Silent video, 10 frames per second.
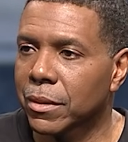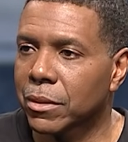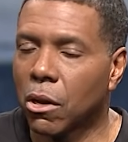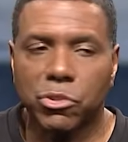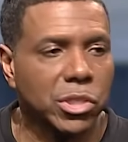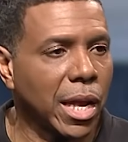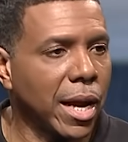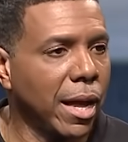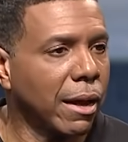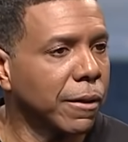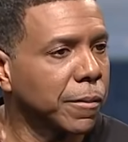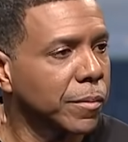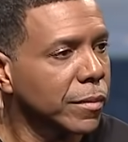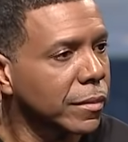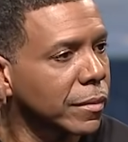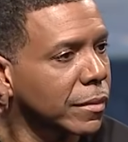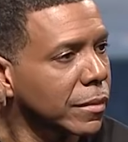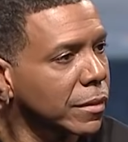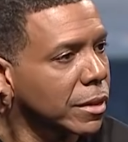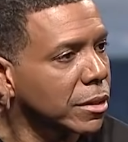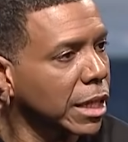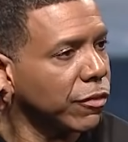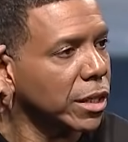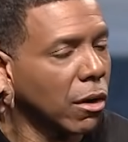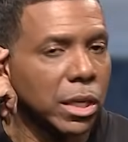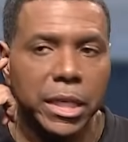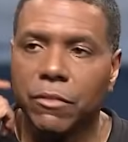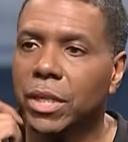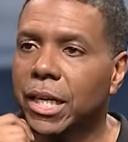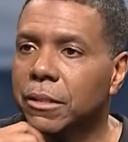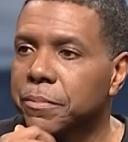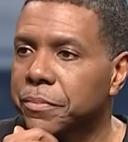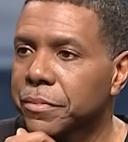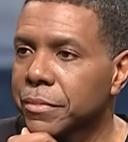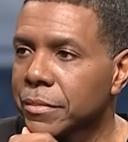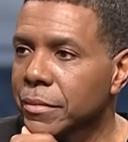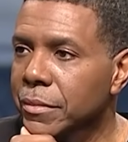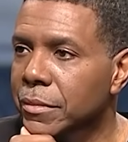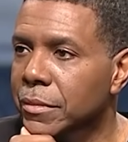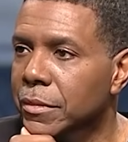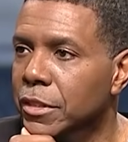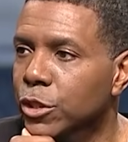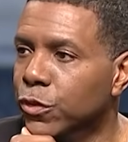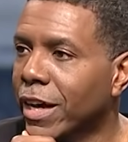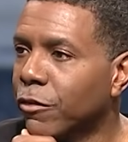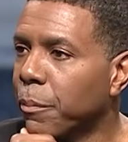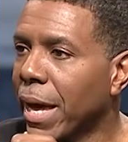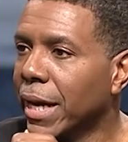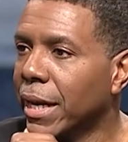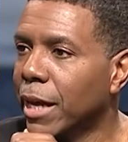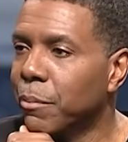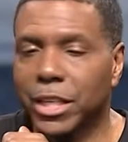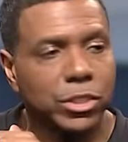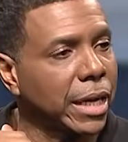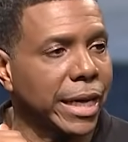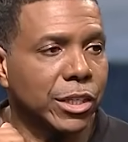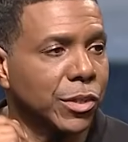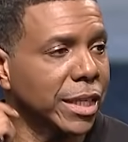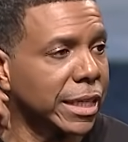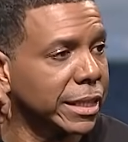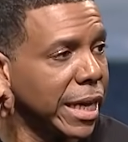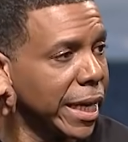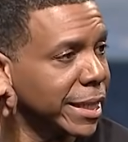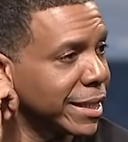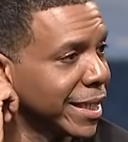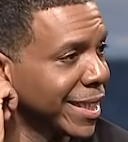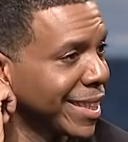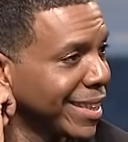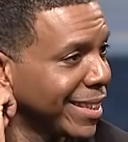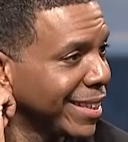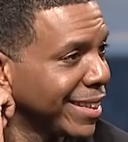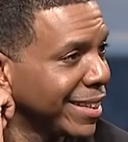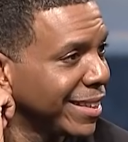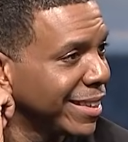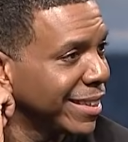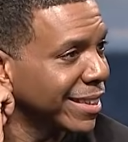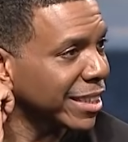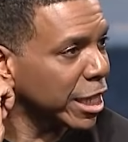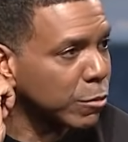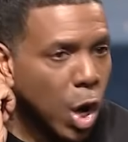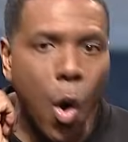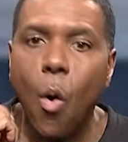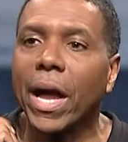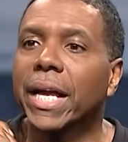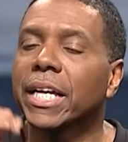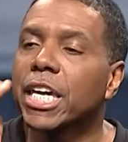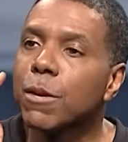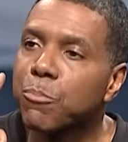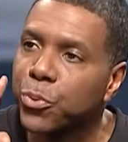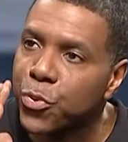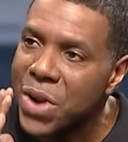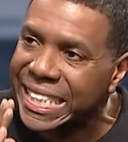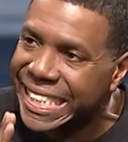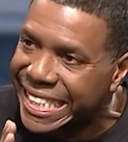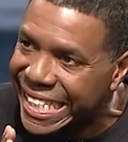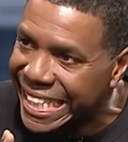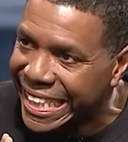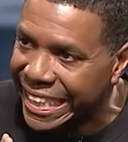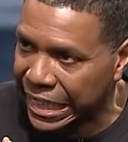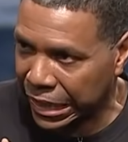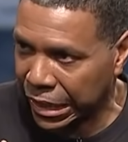Don't stay there. Definitely don't live there. If you have a bad day, make sure I ain't doing that today. Keep going. Keep pressing.